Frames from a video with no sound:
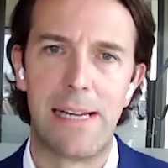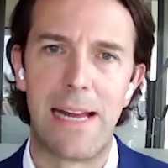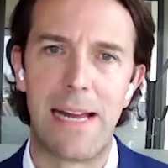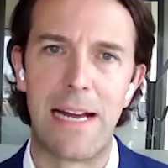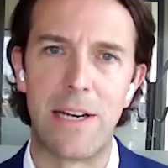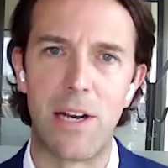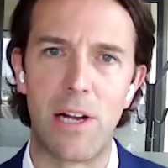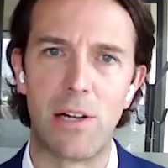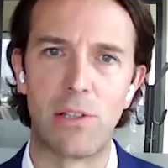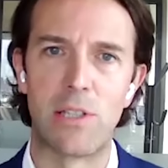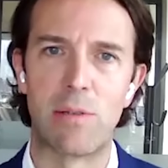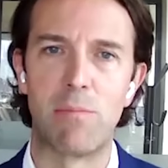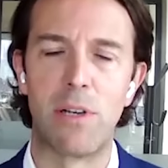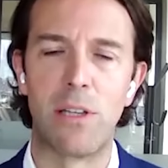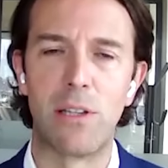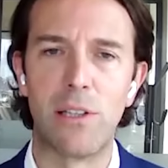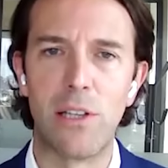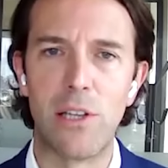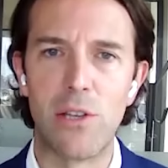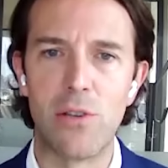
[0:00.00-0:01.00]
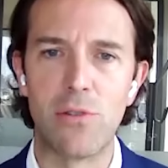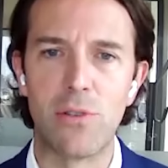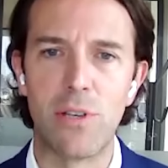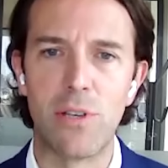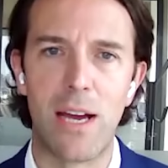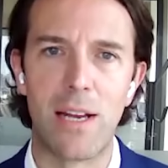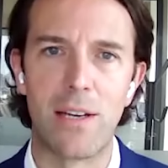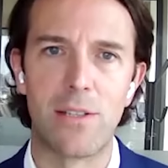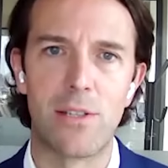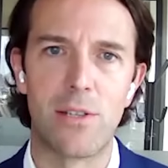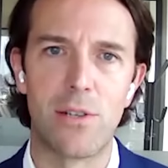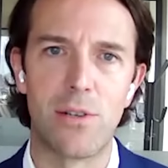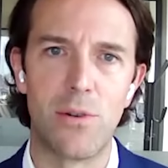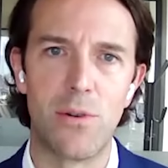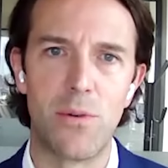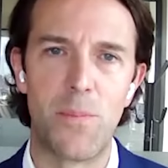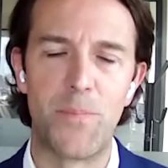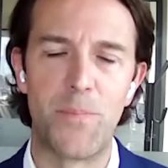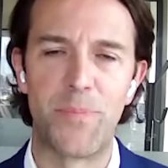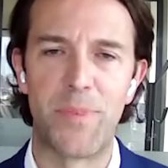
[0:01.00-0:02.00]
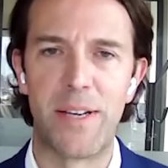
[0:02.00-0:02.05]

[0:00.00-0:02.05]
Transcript: and ultimately you get to